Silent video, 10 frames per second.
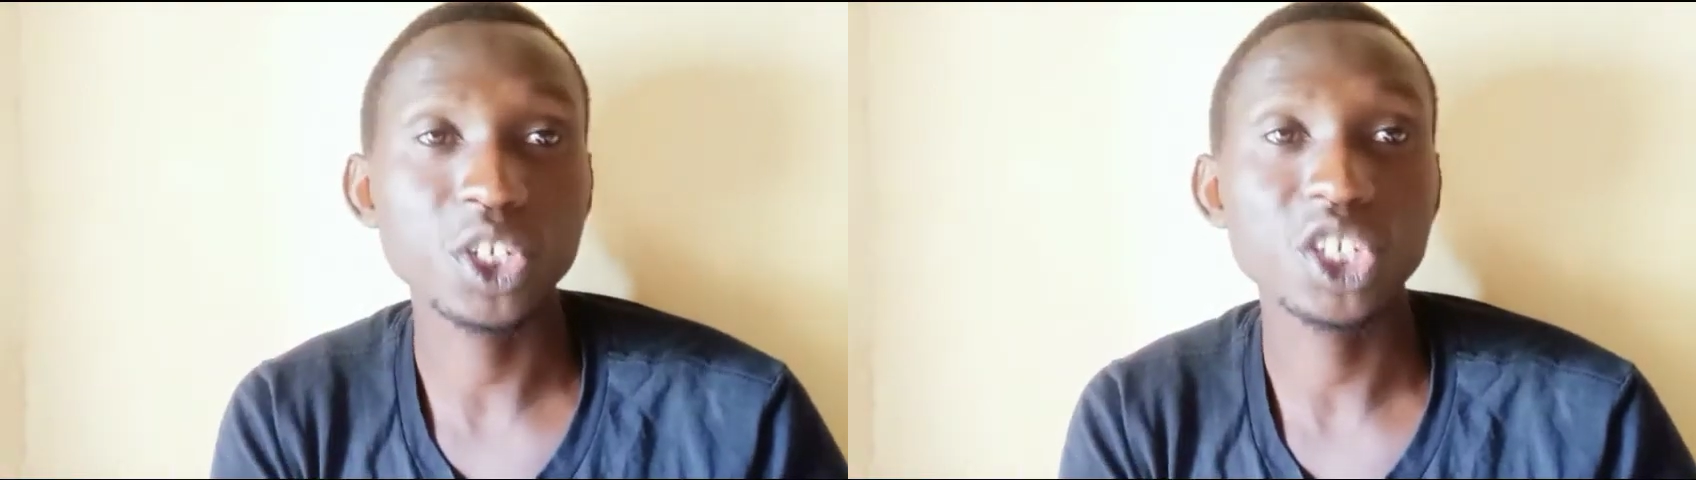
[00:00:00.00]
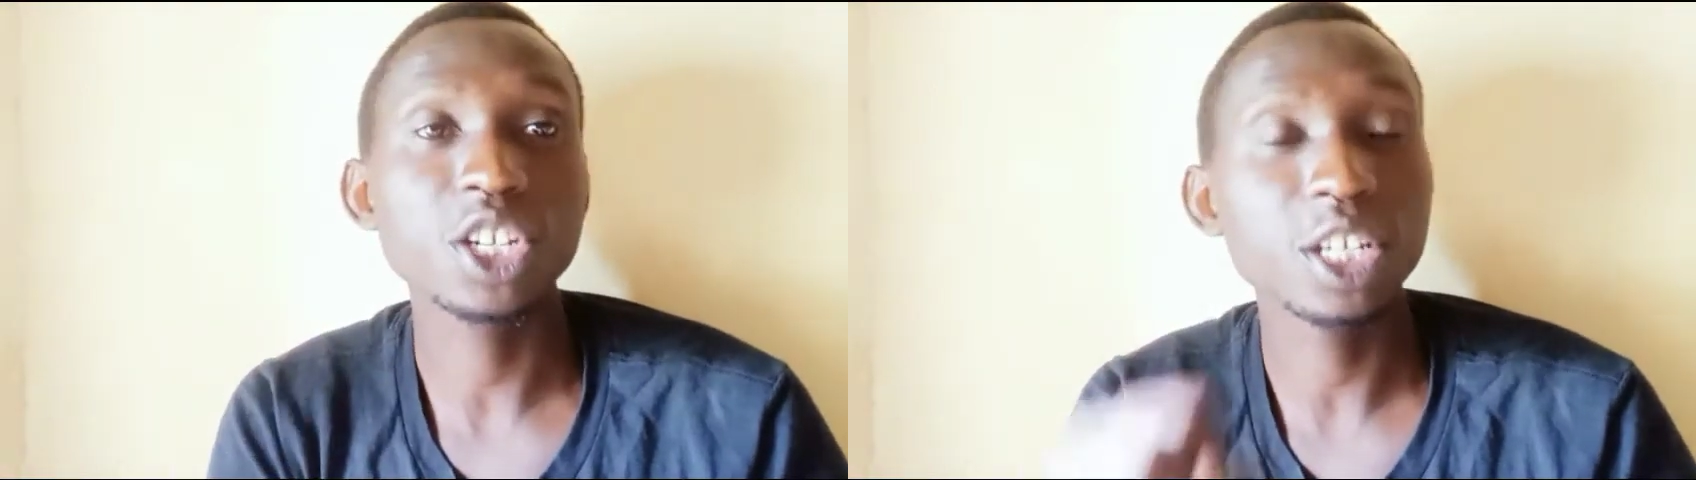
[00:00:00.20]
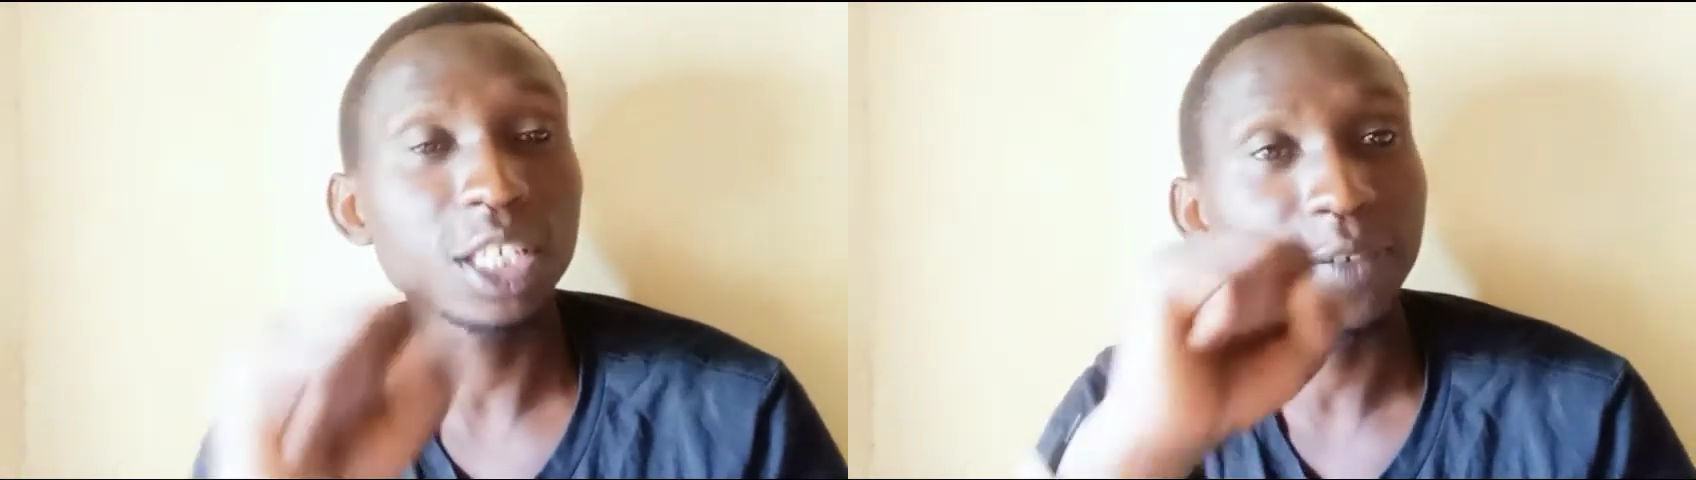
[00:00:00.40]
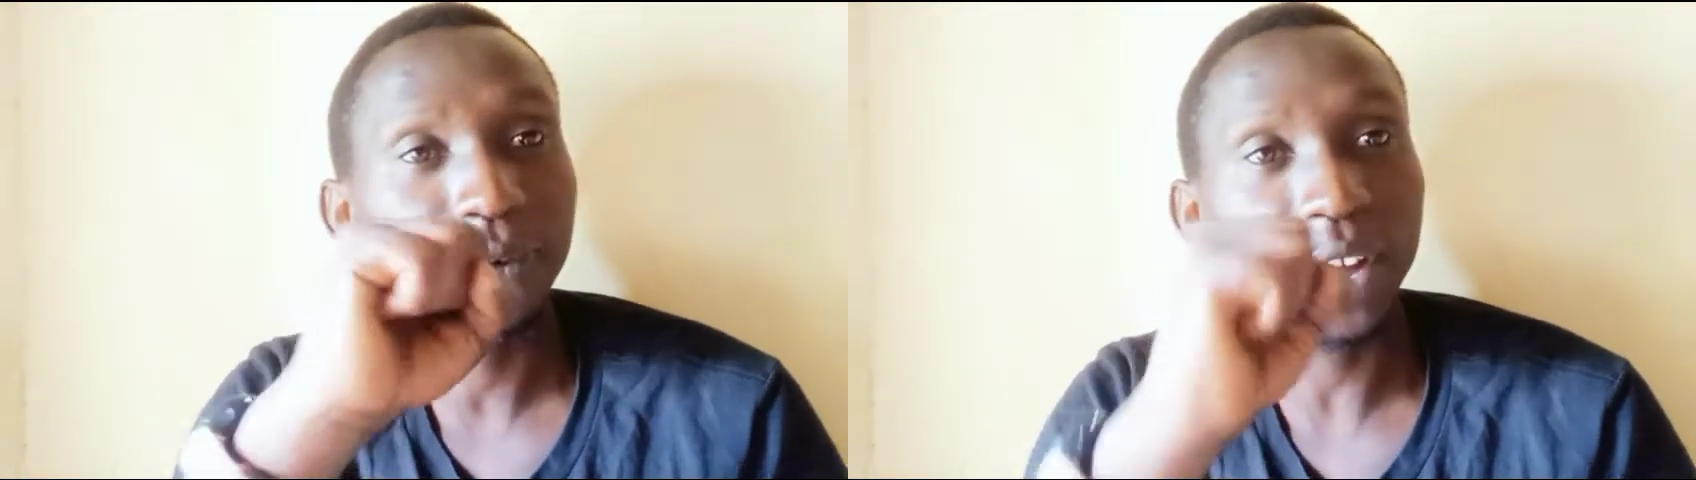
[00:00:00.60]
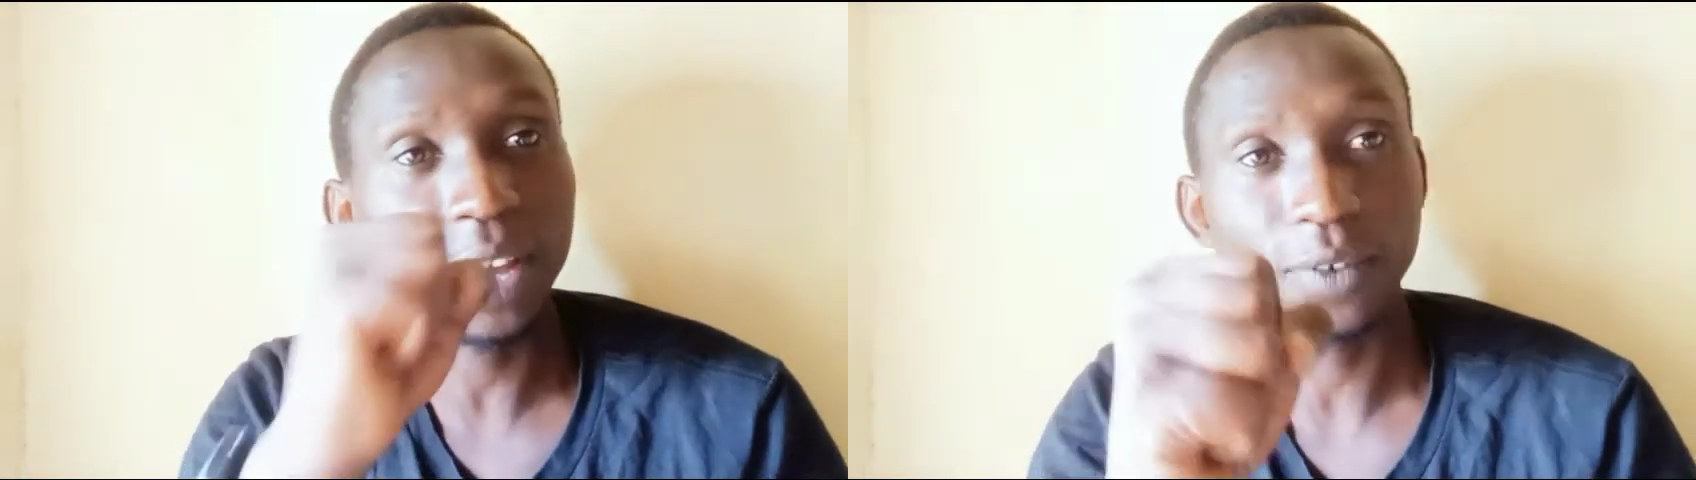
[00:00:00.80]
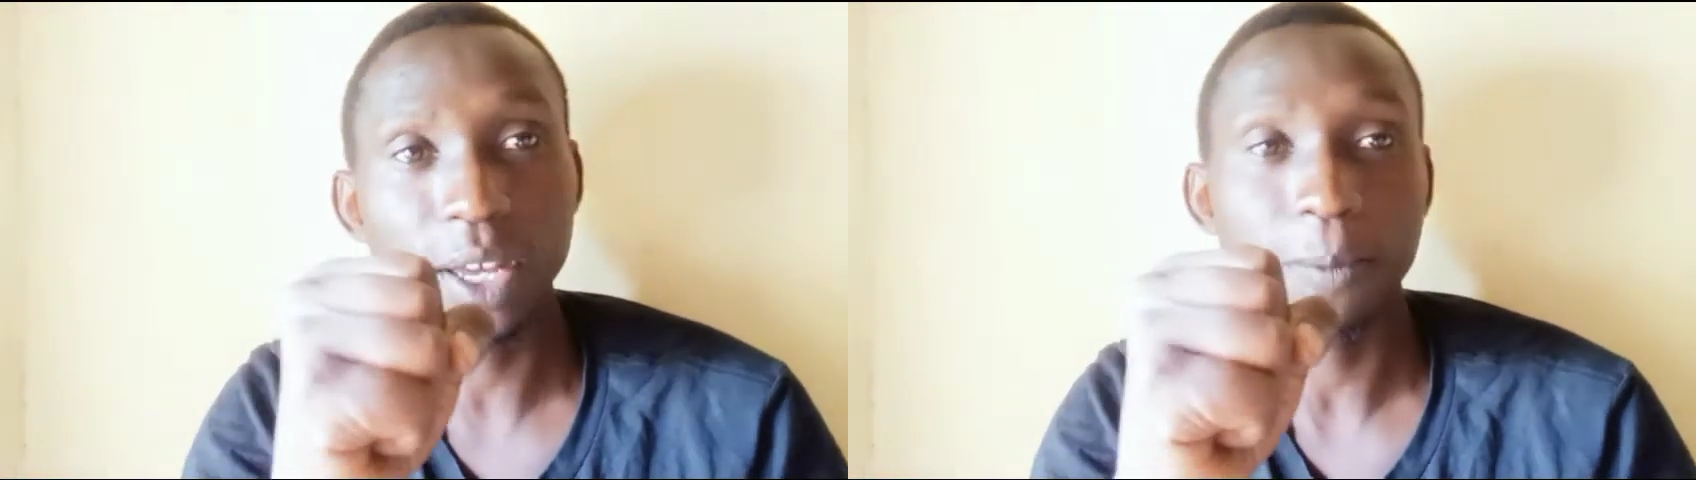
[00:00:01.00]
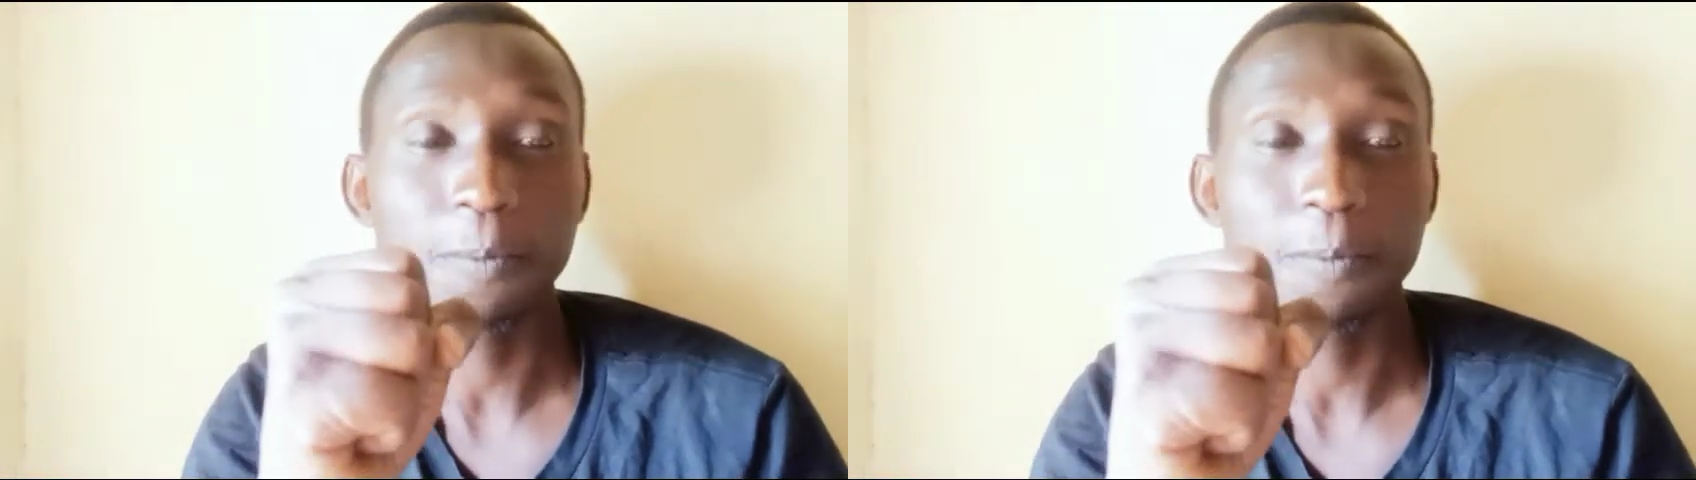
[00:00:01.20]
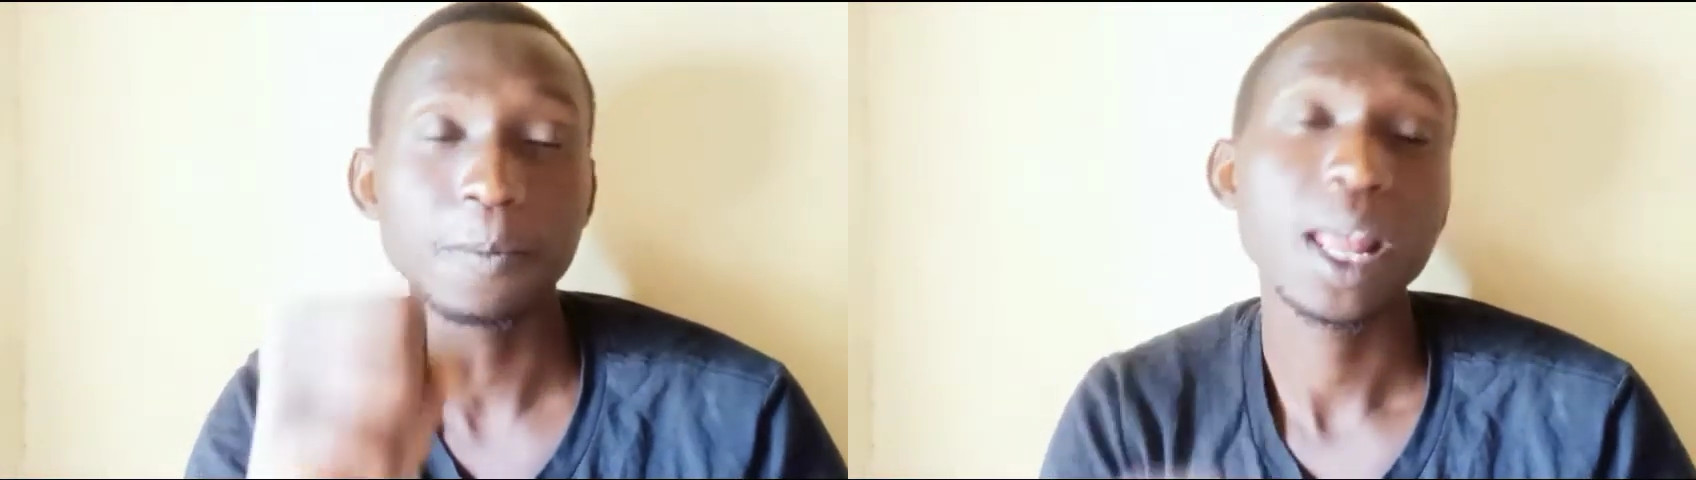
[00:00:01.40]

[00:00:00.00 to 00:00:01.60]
she needs 5M.